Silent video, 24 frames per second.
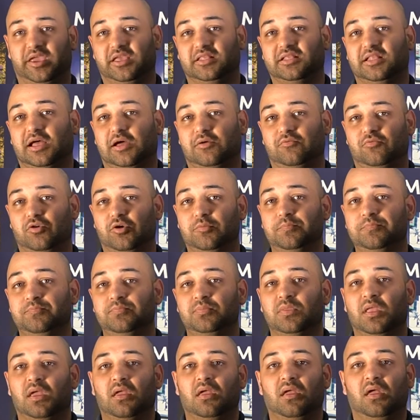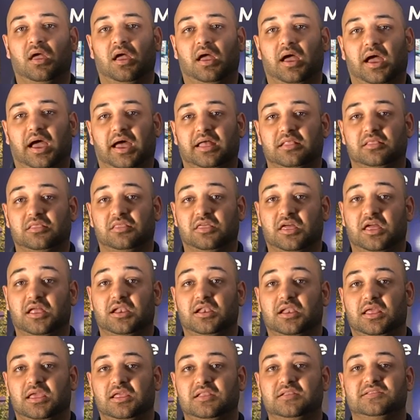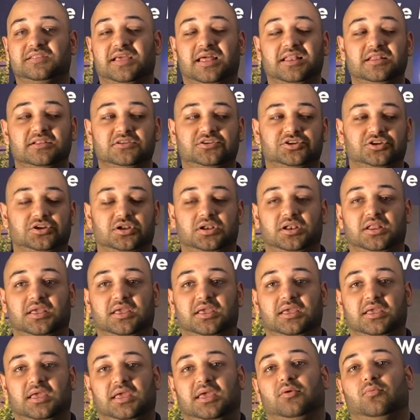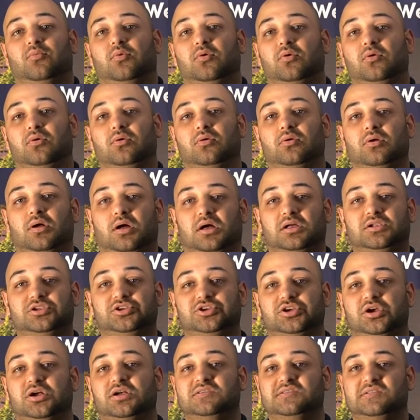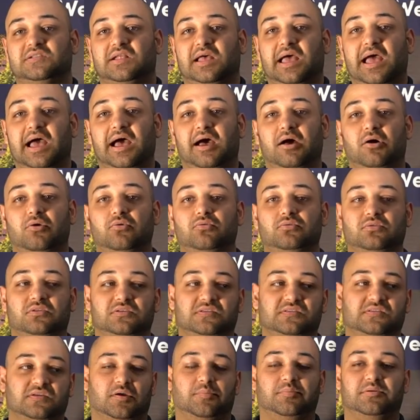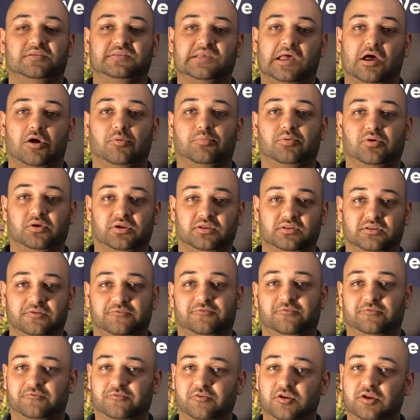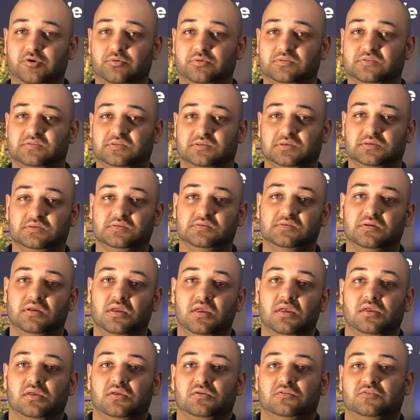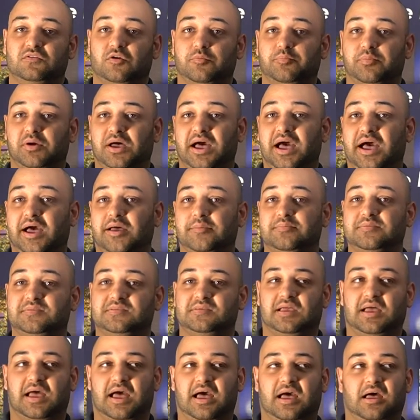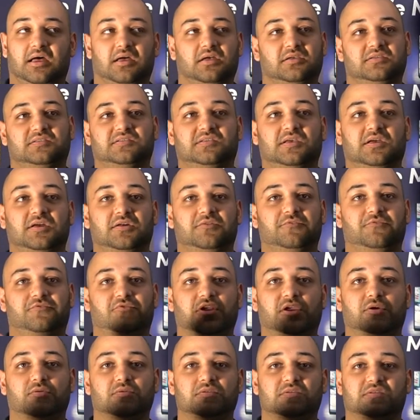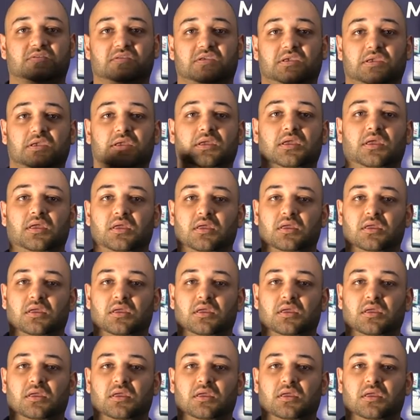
in that room. and then intelligently it will adjust how the sub is outputting different frequencies. So perhaps at a certain frequency